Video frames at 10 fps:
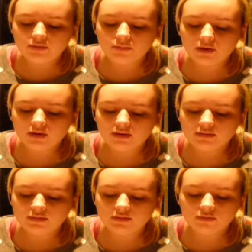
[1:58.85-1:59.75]
you were
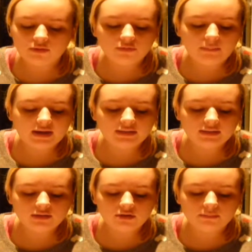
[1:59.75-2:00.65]
to do a
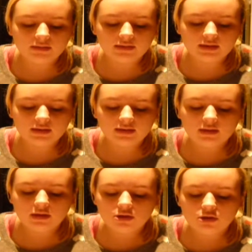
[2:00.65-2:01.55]
romantic comedy,
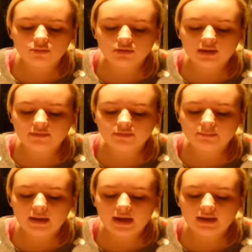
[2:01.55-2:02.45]
you would have a
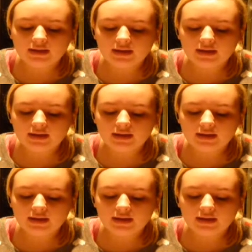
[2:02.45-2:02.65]
man